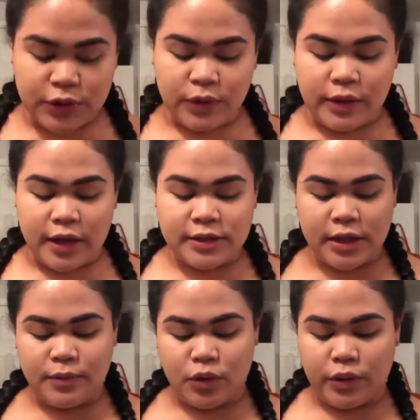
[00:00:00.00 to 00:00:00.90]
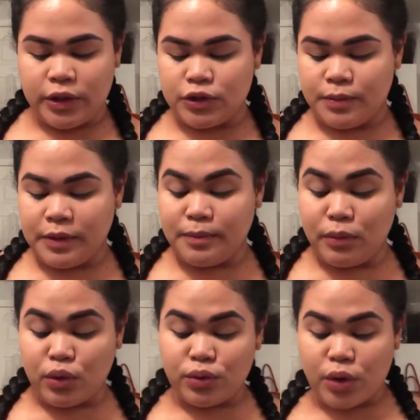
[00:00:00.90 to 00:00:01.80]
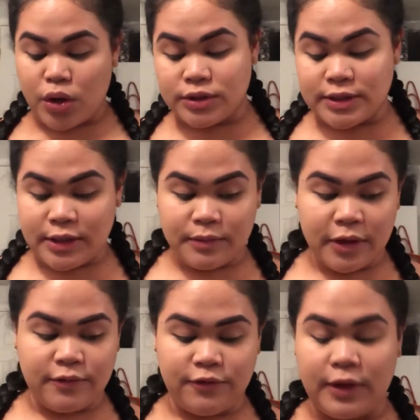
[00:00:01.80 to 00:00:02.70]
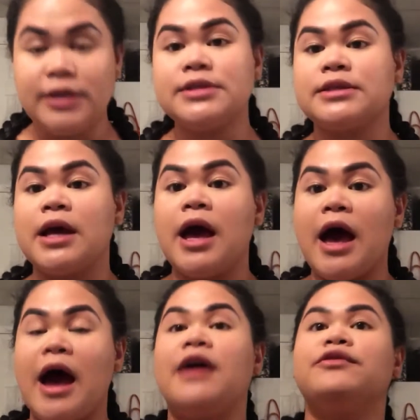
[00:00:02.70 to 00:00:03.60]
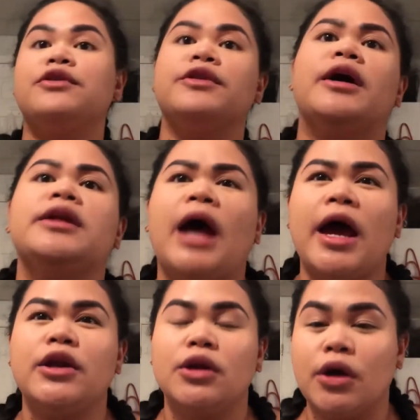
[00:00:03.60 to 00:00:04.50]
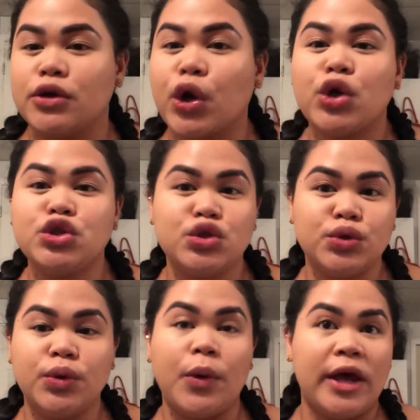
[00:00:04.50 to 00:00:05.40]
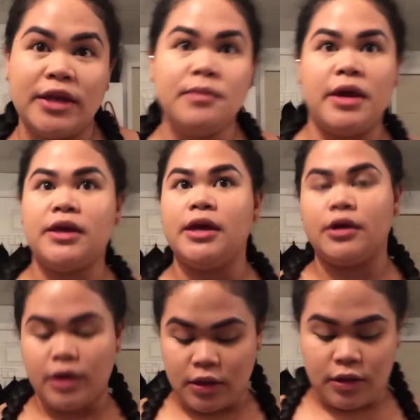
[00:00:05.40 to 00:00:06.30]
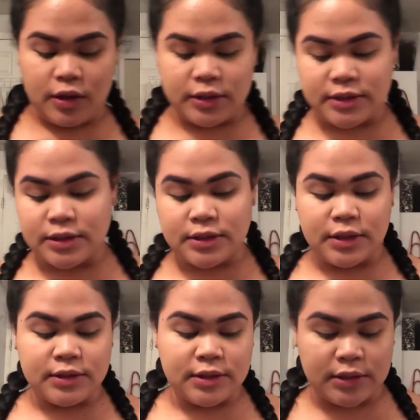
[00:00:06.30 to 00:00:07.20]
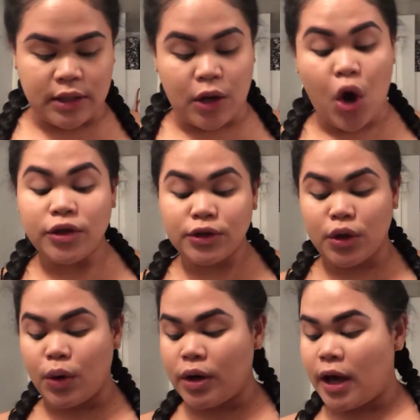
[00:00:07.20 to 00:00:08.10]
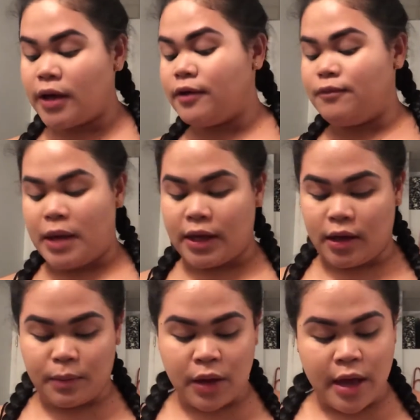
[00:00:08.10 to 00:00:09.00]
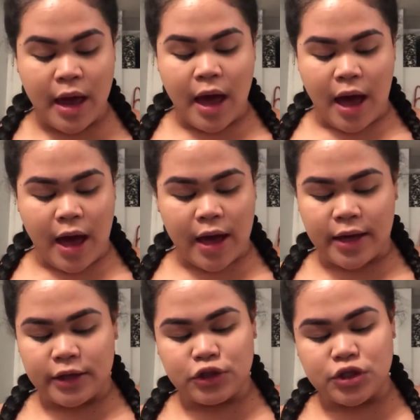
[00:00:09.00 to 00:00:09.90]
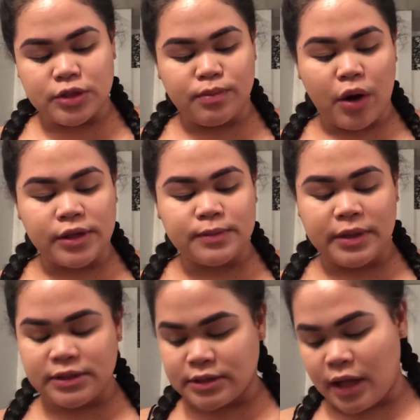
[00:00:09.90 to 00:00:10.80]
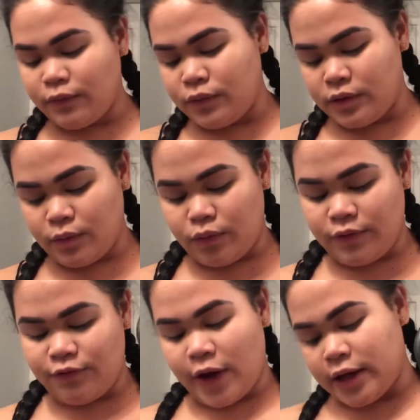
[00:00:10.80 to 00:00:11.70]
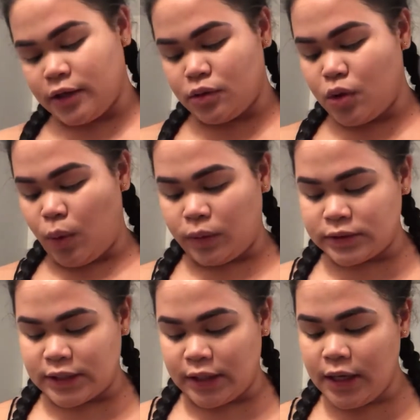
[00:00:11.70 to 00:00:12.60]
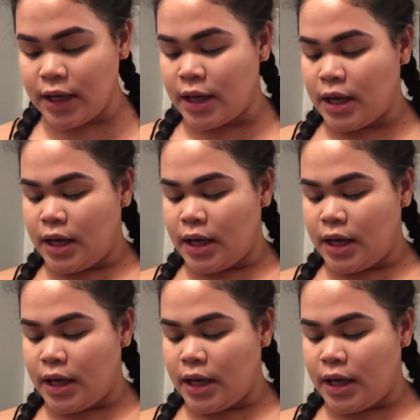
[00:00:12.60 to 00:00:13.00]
So next, I'm going to be bronzing my face. After that, I no longer do any baking or anything, since this is an on-the-go kind of makeup. I just bronze myself with the Refined Golden.